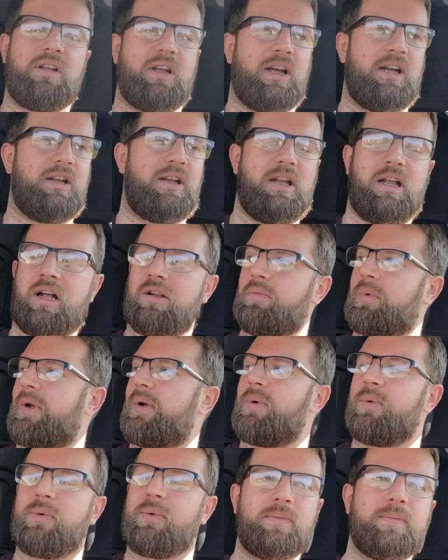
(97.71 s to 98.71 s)
And help
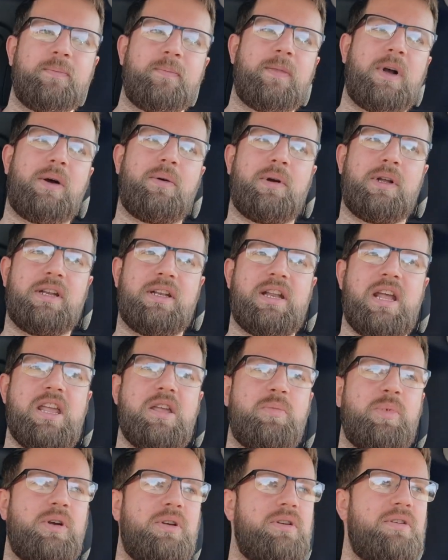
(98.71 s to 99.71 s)
out our
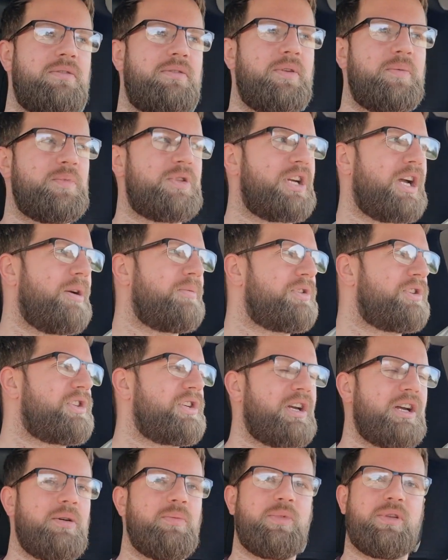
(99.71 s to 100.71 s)
neighbour from time to
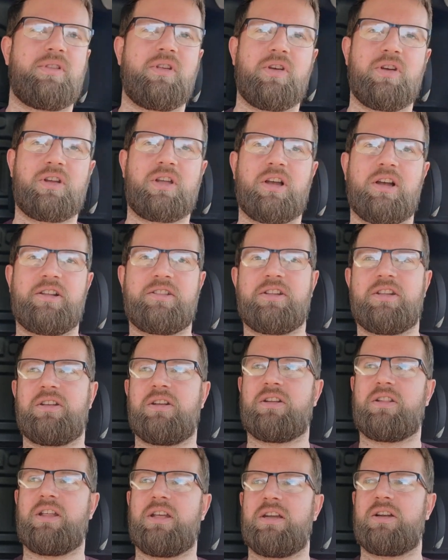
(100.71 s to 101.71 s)
time with their gardening,
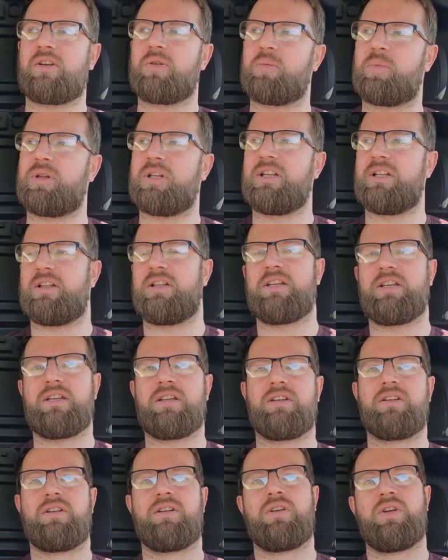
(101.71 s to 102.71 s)
and they're completely
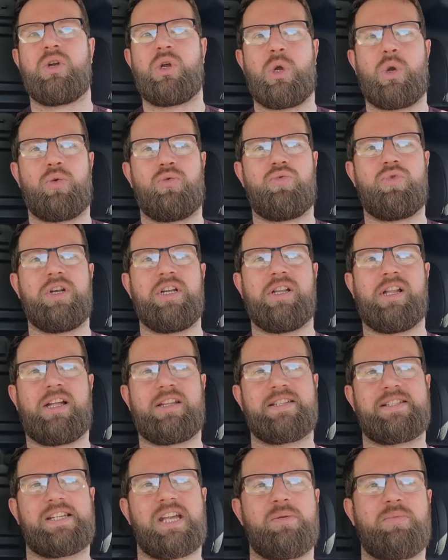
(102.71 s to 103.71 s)

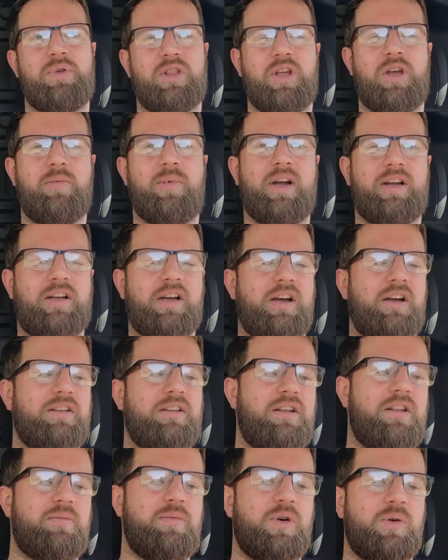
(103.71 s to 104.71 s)
re-landscaping their back
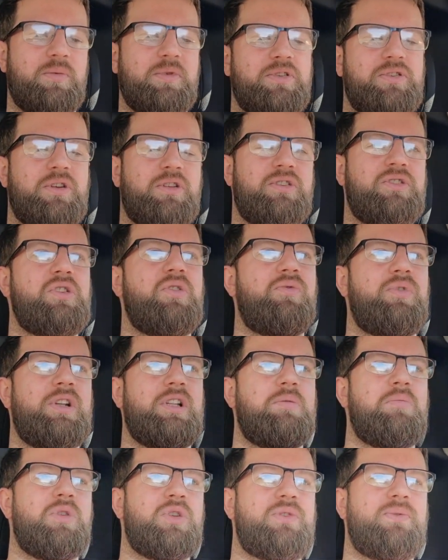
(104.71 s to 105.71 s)
garden at the moment, so there's not
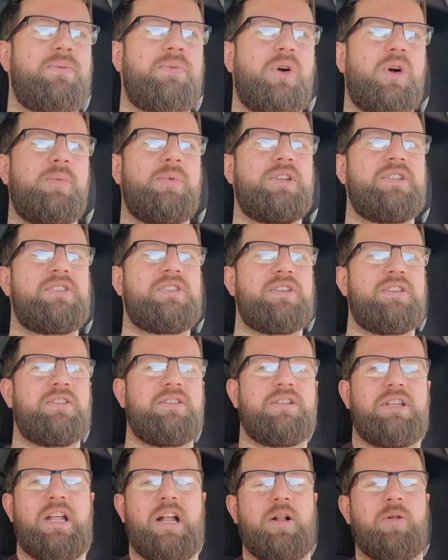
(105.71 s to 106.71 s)
really much for me to
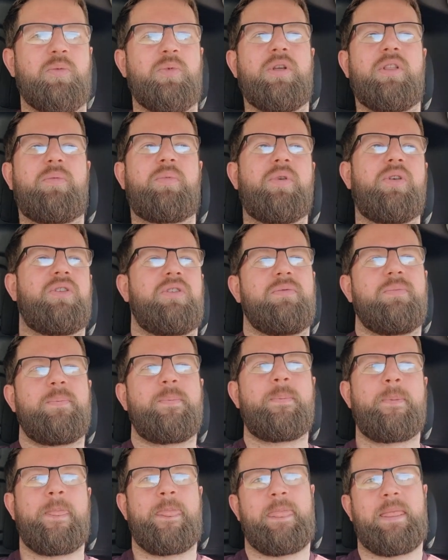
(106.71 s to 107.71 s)
help with, but I
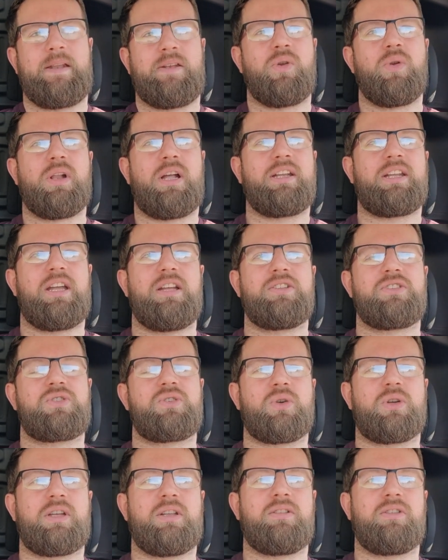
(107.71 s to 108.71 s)
do like getting
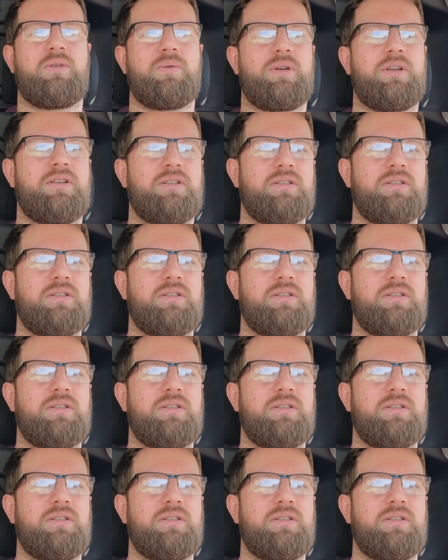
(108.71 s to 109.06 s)
stuck in doing it.